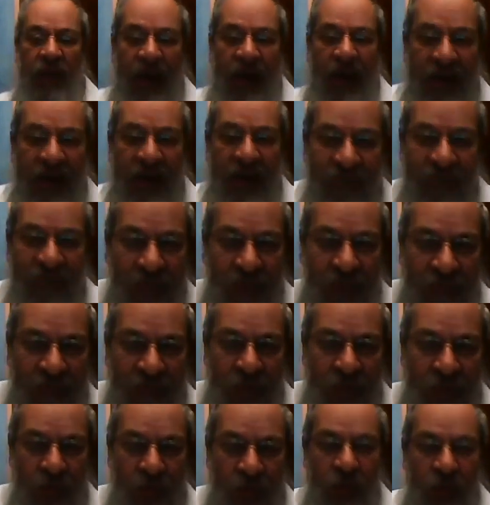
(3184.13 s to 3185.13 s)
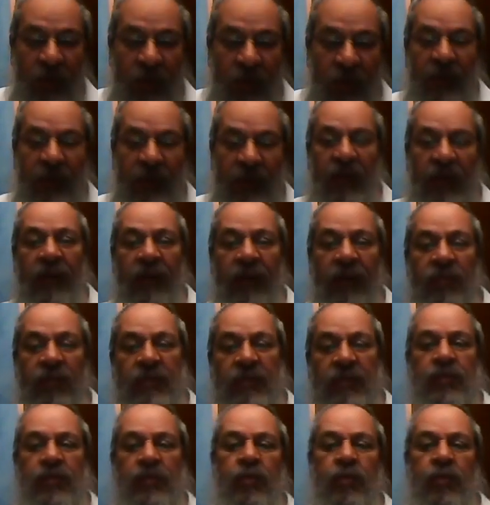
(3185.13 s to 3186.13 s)
I have given you? And
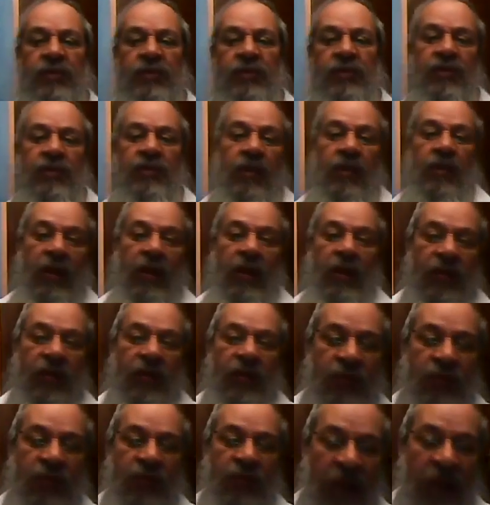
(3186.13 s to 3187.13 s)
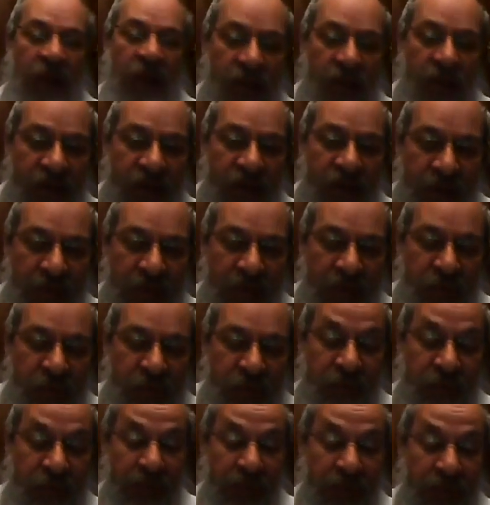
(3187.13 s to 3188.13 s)
this was the Alter Rebbe's
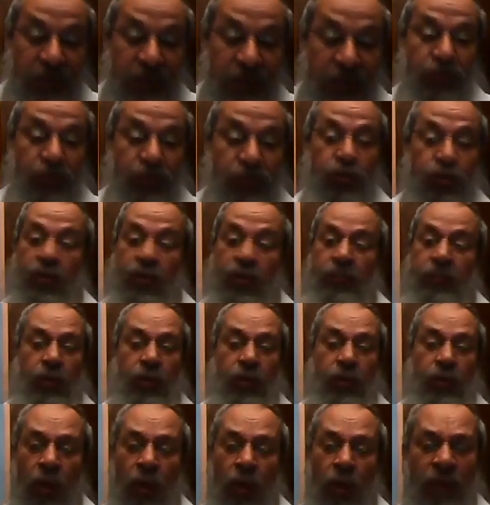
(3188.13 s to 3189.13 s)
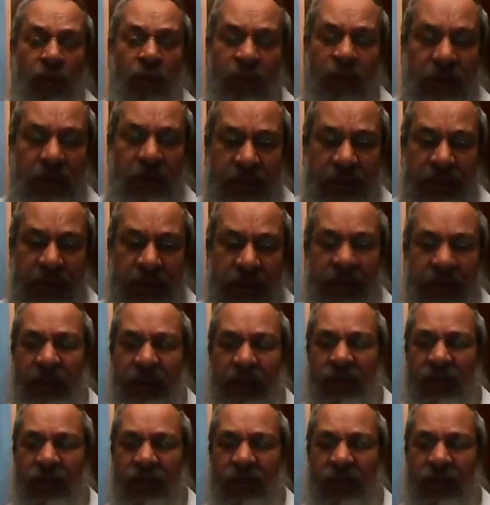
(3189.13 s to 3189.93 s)
message to him and to all of us, that